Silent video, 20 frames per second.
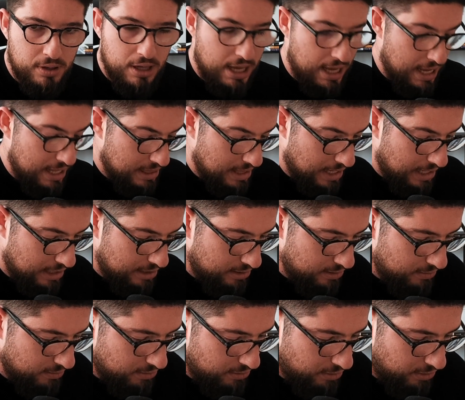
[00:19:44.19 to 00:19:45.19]
And then
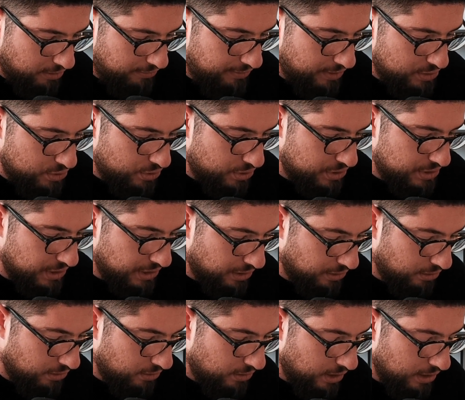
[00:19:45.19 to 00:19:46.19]
3 features here,
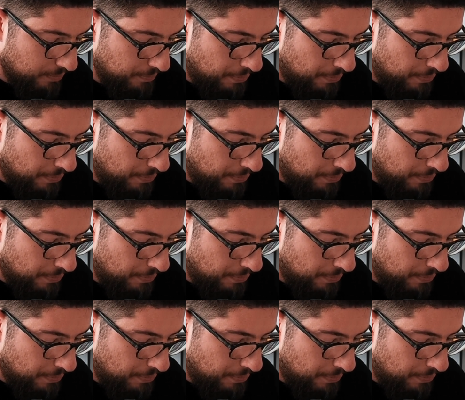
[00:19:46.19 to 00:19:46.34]
okay?